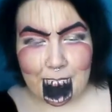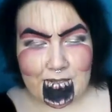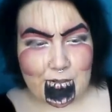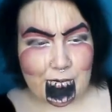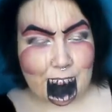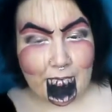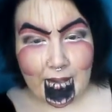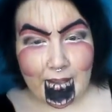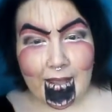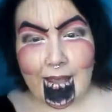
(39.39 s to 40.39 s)
So
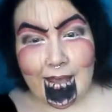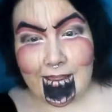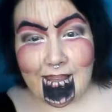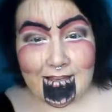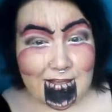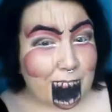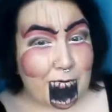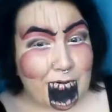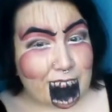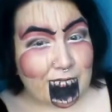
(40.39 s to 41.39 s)
this could
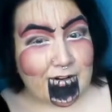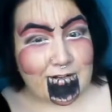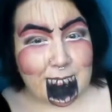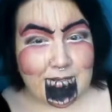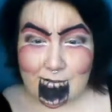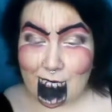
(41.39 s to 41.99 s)
be used for Christmas,